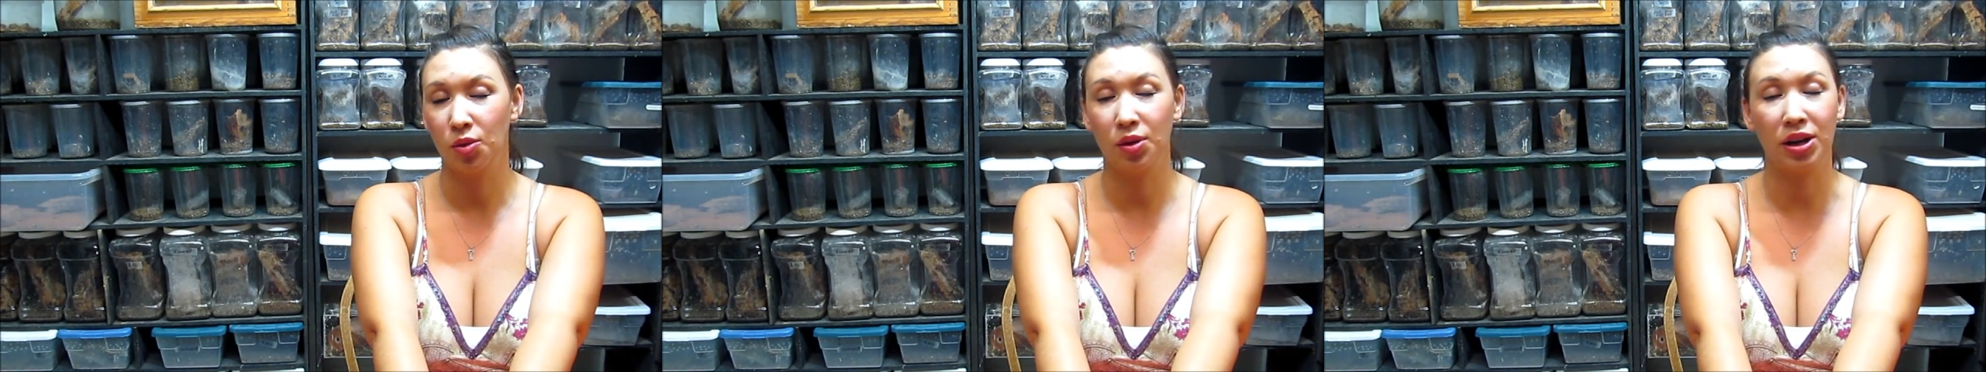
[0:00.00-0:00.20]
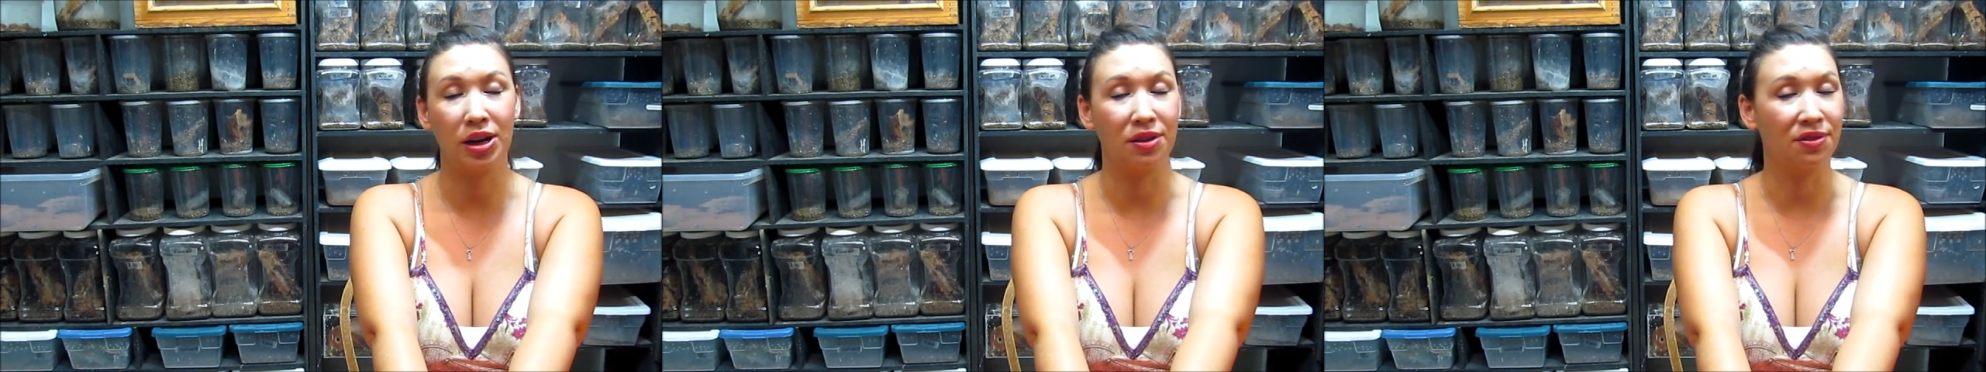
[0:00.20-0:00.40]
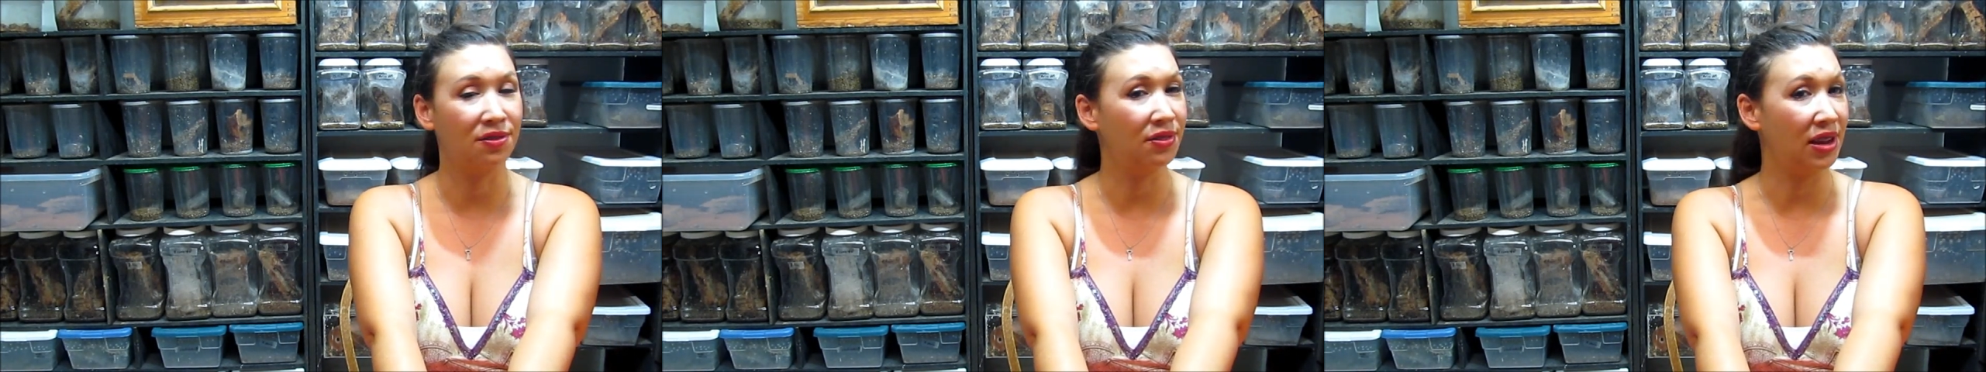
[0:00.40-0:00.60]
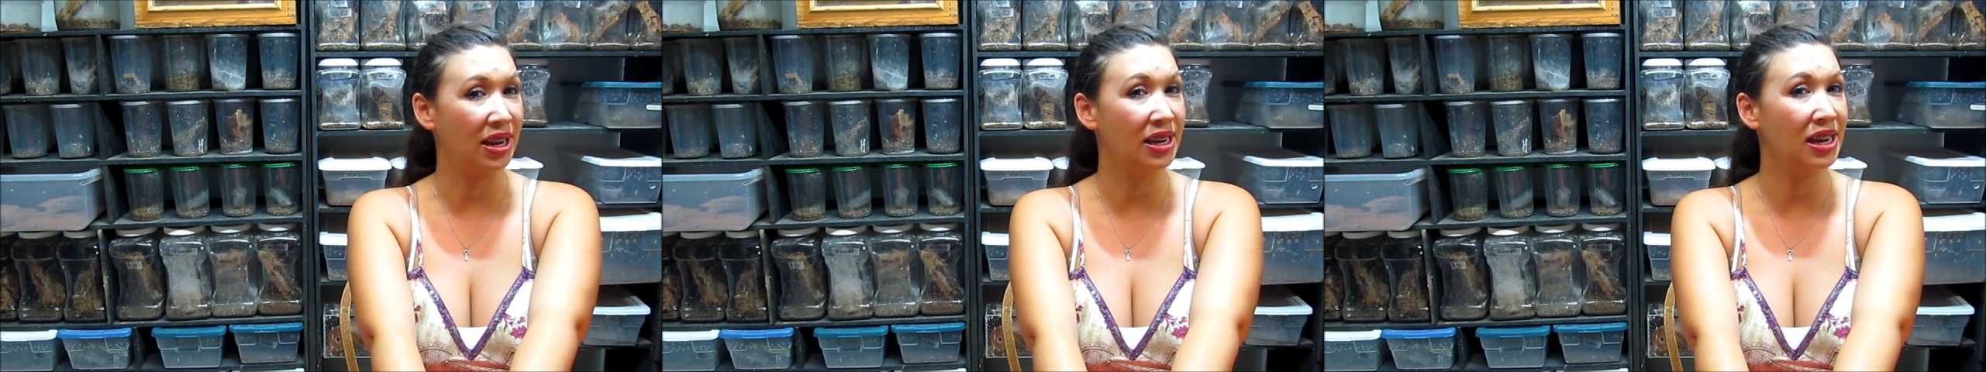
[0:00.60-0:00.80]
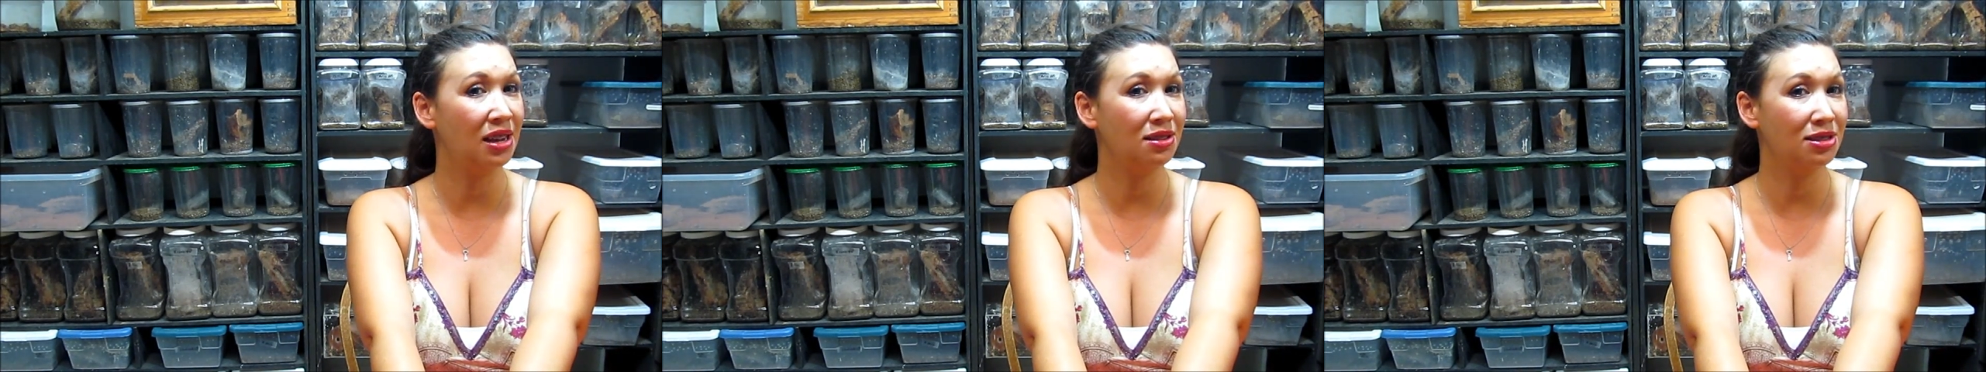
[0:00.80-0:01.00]
We're gonna
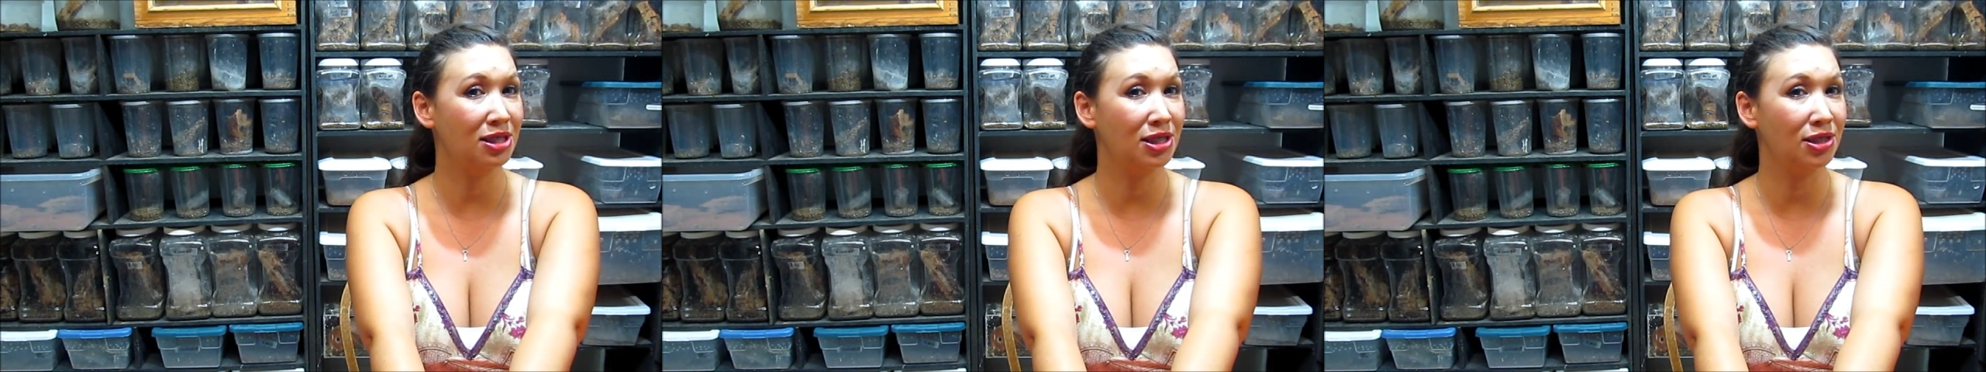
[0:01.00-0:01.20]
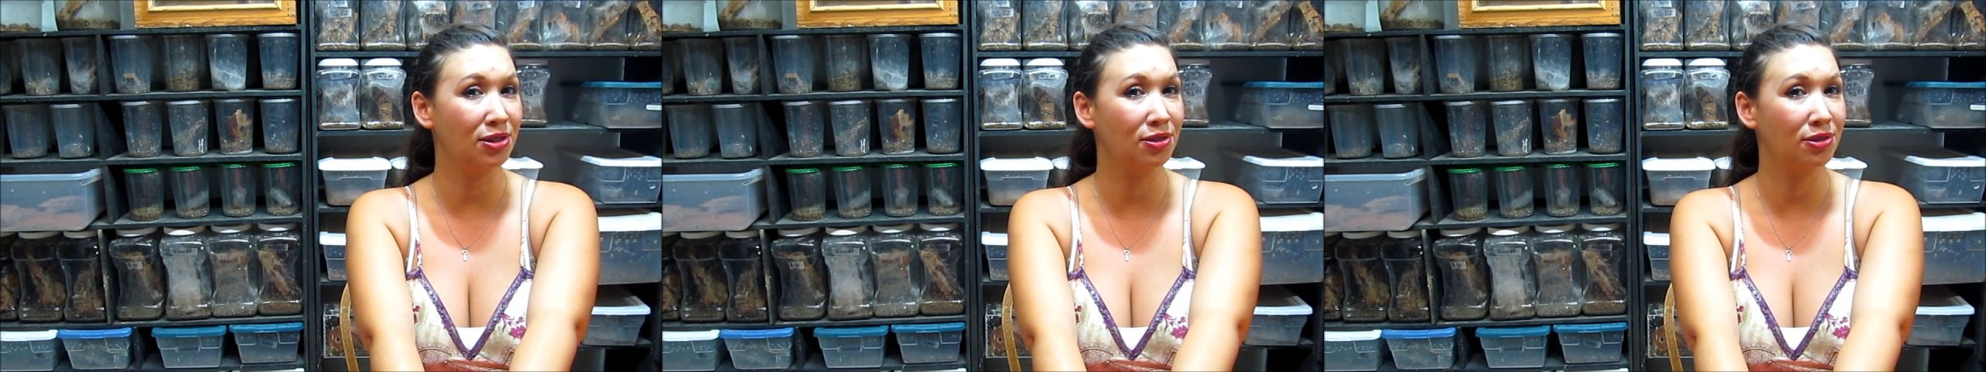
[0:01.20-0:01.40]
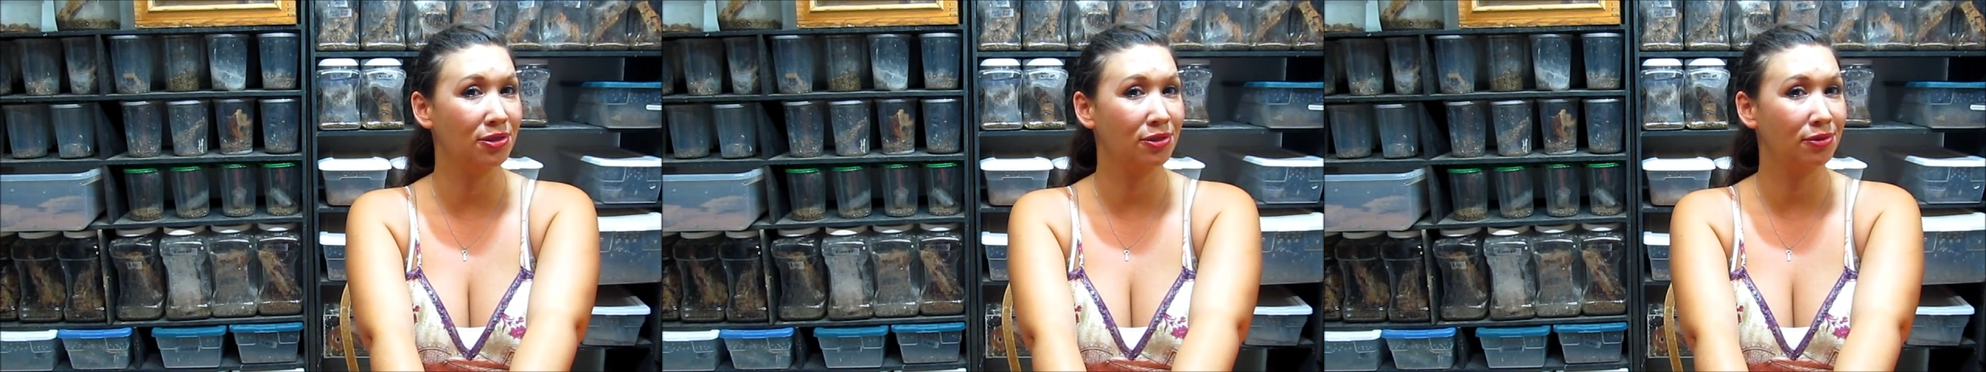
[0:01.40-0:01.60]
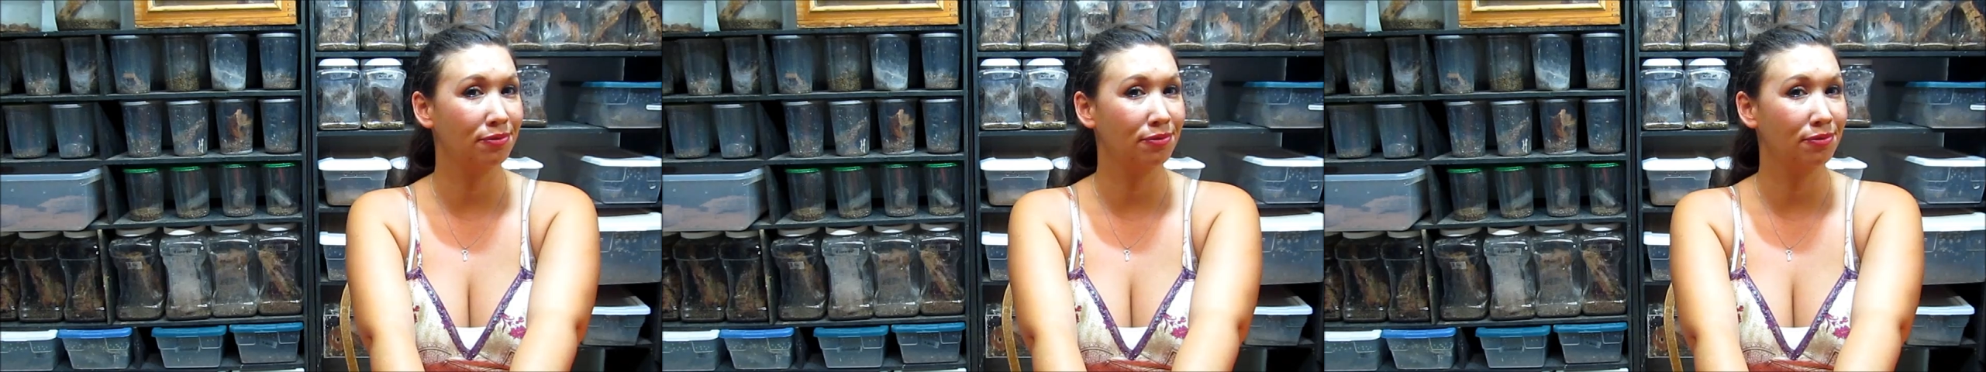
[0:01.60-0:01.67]
find out soon.